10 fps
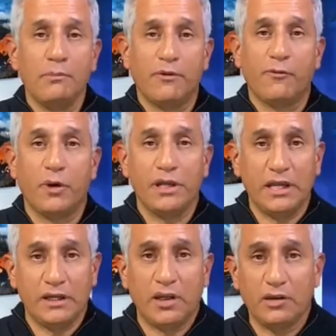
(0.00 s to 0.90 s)
before you
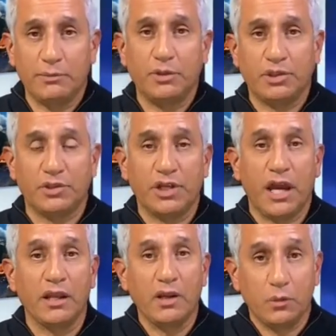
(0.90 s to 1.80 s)
need another booster
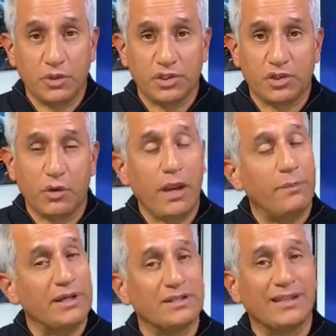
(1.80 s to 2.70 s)
shot, which is great because